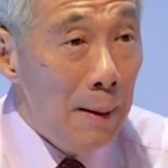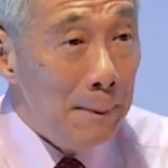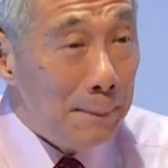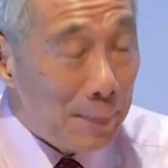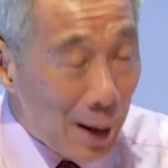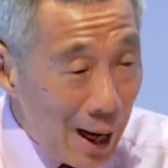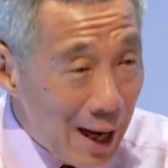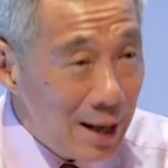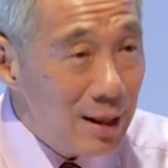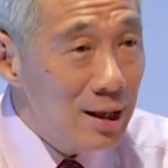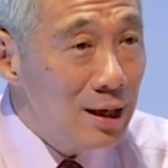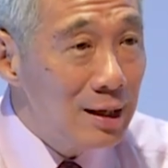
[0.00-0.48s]

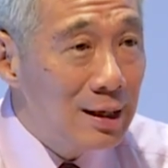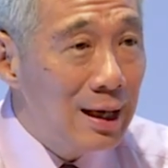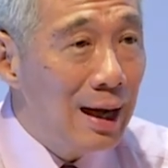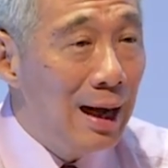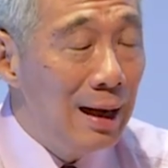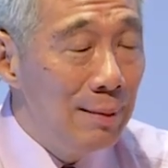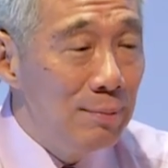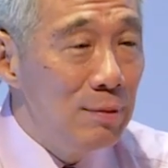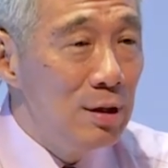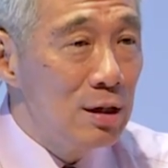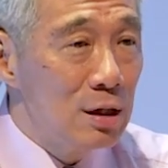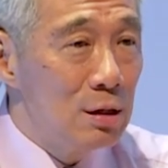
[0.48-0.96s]
By the
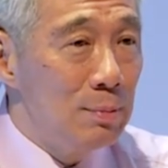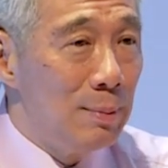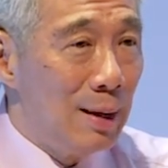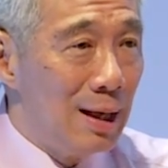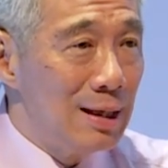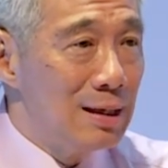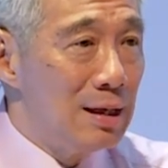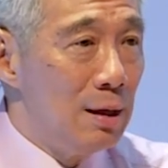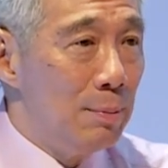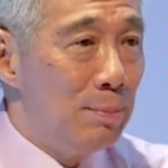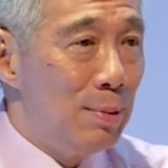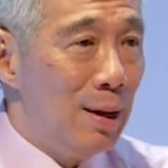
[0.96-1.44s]
time this
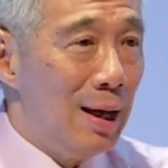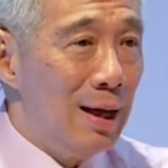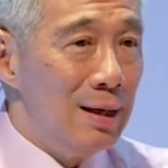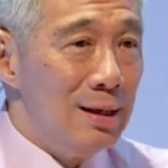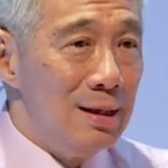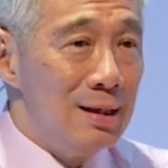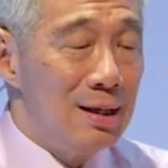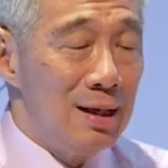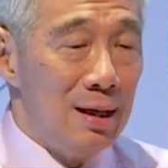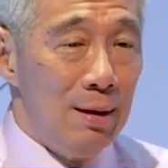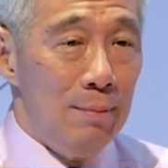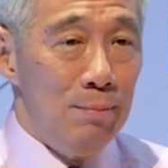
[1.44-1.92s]
master plan
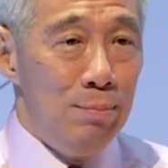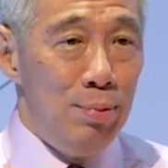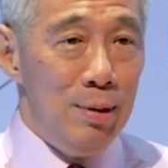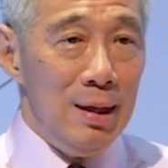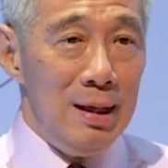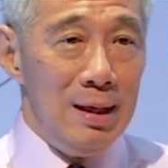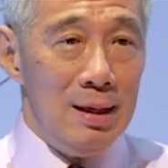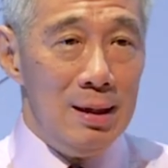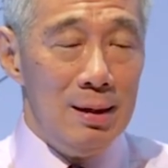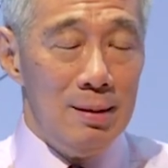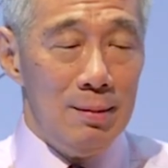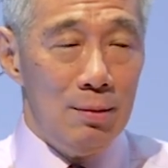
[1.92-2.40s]
is
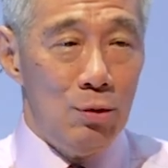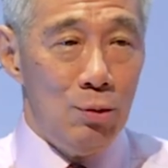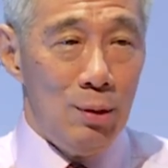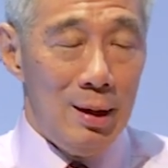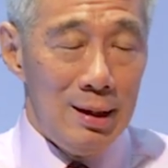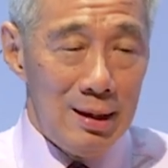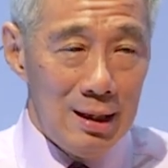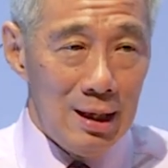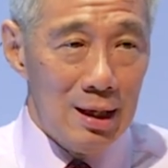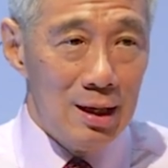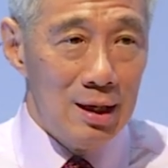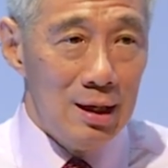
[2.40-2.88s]
complete,
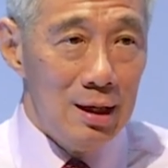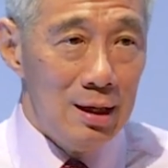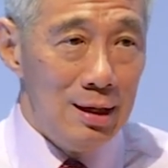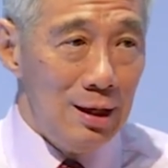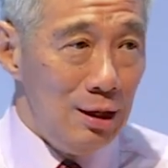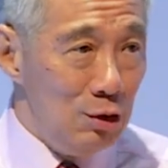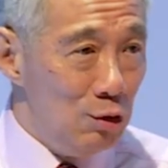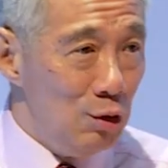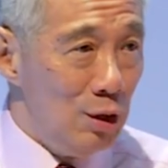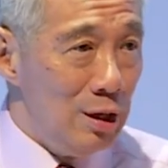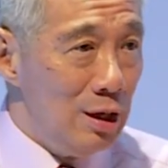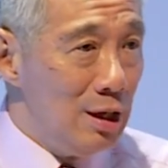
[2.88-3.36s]

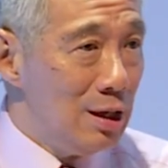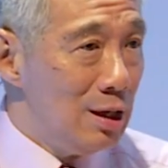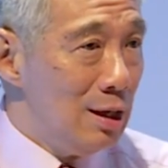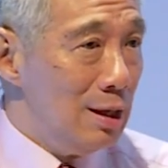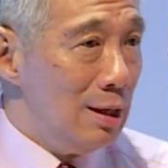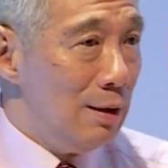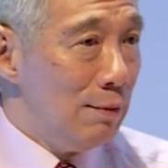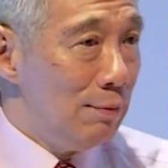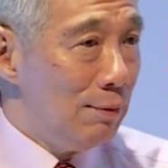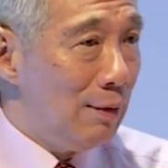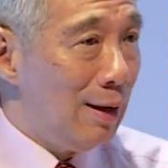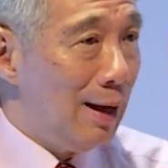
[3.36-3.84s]
2030,
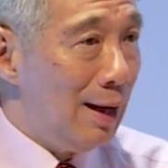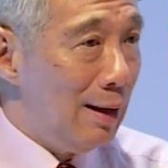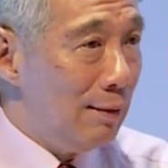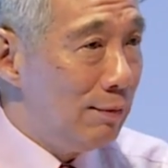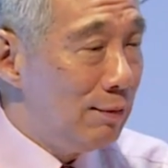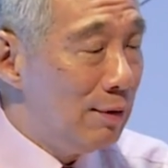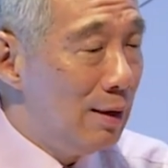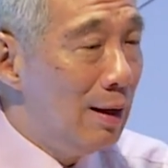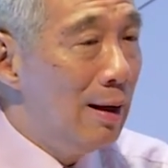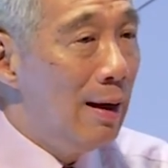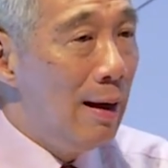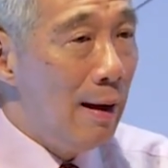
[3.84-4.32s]

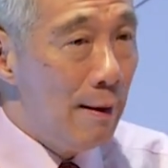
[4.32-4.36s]
2035,